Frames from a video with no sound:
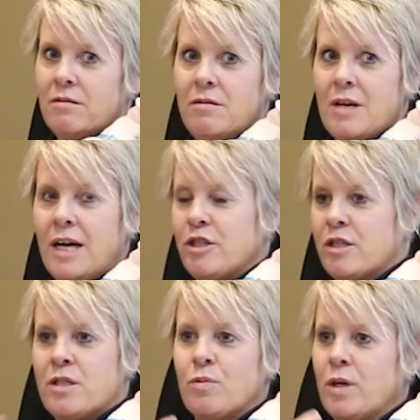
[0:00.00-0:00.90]
Not
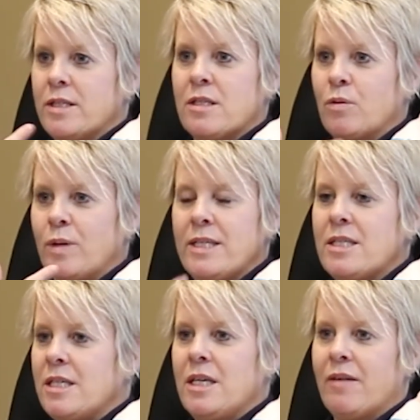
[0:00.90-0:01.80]
just the ones that we
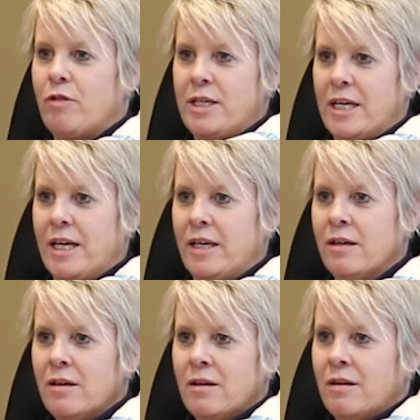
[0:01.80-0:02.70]
see every day
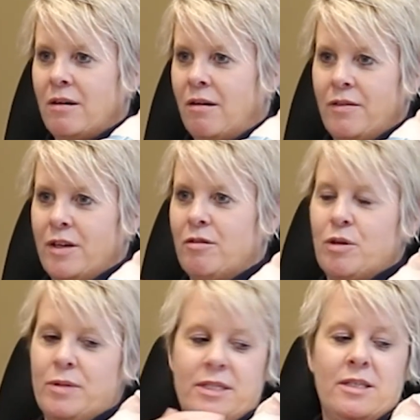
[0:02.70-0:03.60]
aren't the only
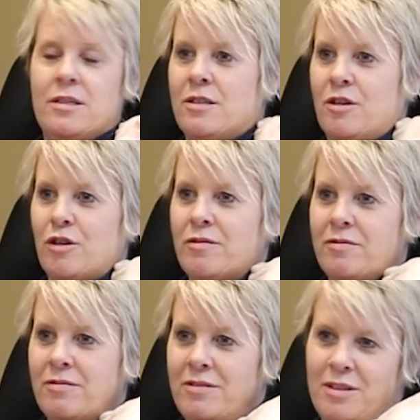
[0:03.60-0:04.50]
ones that deserve
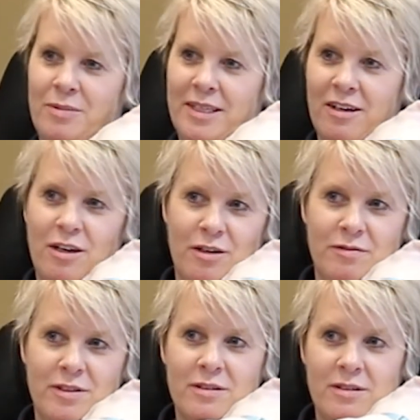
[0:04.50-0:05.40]
to be
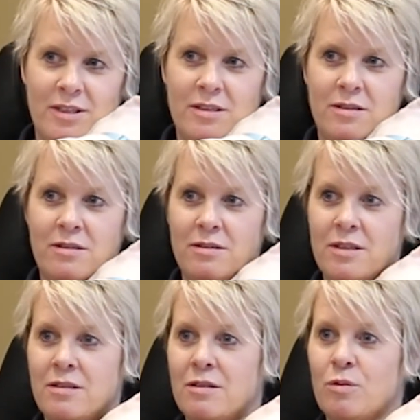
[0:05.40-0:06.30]
loved.
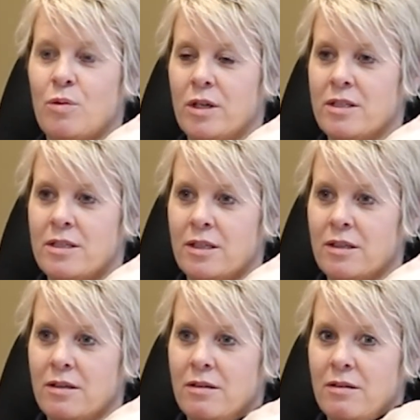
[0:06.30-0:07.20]
It's the ones that
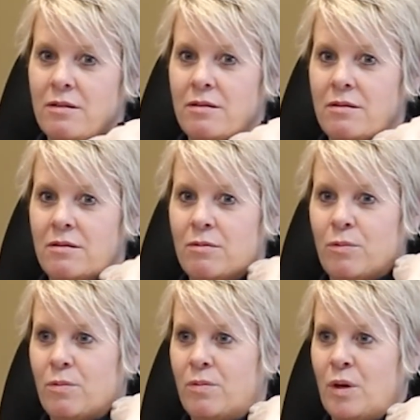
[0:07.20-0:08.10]

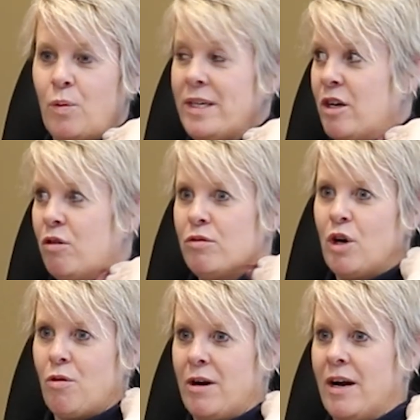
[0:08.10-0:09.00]
we don't
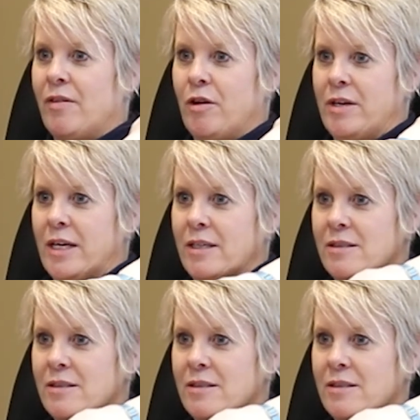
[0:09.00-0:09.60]
know are out there yet.